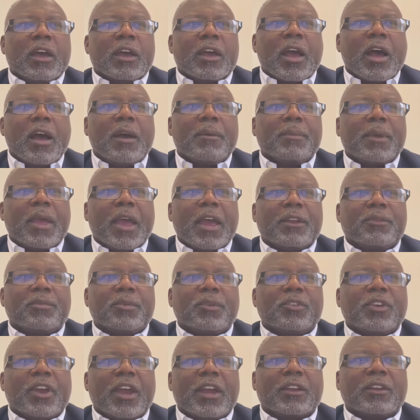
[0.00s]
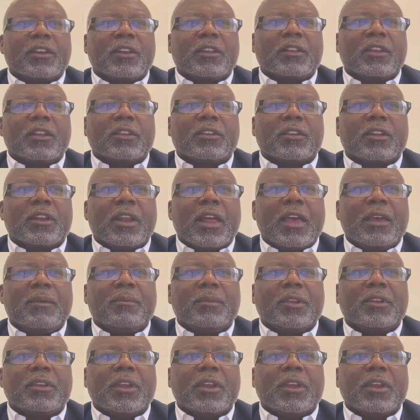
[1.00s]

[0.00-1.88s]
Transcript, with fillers: Comcast rejected this claim and